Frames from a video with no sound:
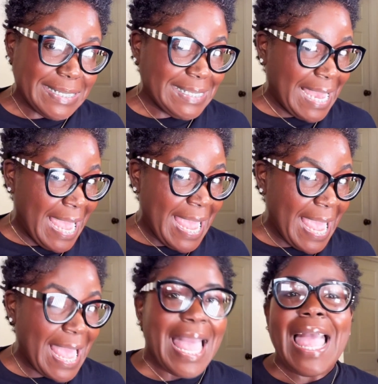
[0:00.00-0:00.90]
Yeah.
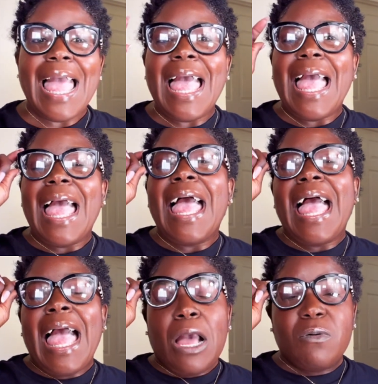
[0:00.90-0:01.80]

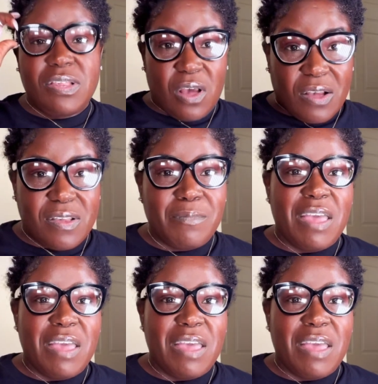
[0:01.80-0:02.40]
We saw some